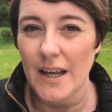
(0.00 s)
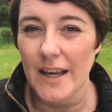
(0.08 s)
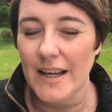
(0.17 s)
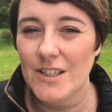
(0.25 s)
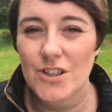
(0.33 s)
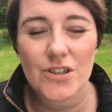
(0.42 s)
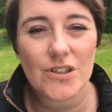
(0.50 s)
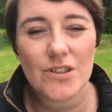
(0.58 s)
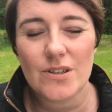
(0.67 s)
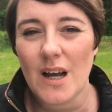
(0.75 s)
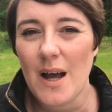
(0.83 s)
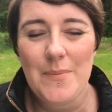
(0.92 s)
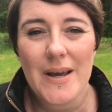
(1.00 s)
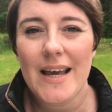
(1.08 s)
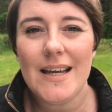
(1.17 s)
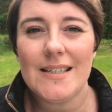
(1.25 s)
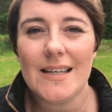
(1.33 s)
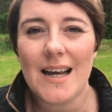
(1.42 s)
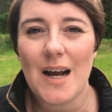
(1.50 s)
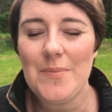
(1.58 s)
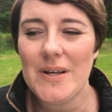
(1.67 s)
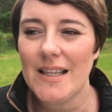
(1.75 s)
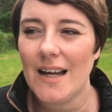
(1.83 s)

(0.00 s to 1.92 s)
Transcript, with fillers: it's just amazing. I mean,